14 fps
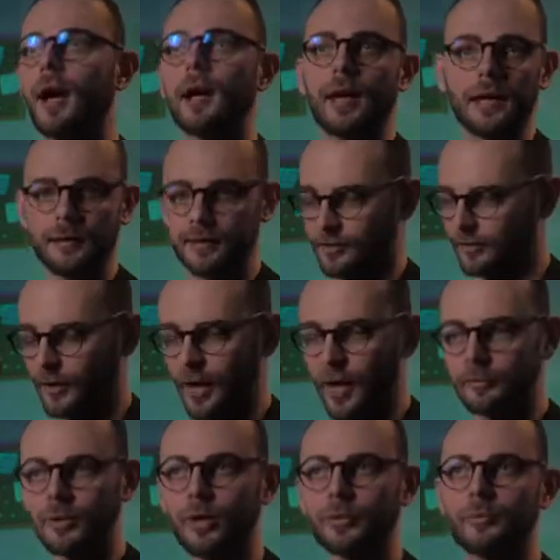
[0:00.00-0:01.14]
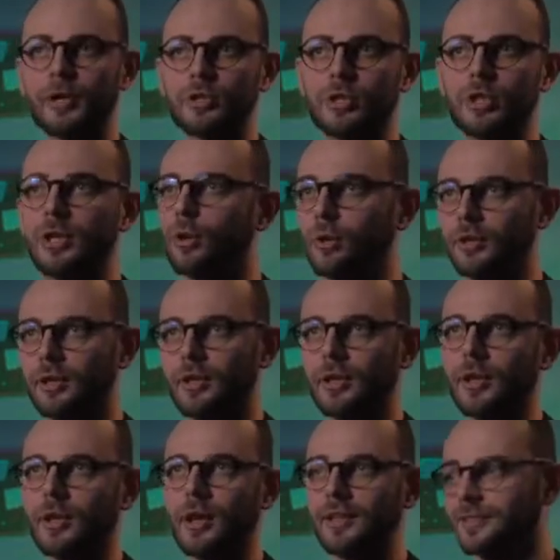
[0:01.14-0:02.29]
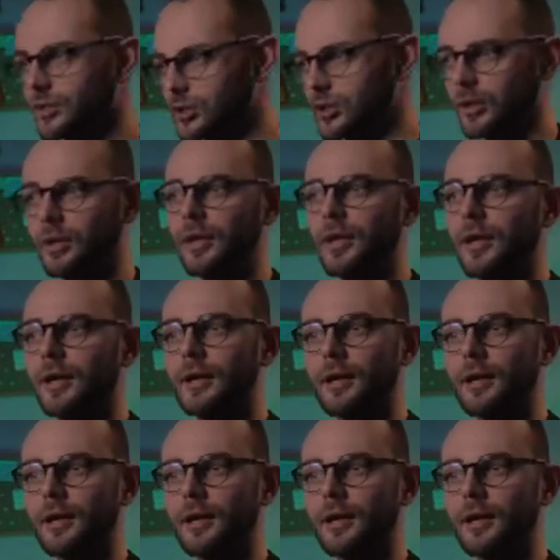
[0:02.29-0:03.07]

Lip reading: And I'm not mentioning all the additional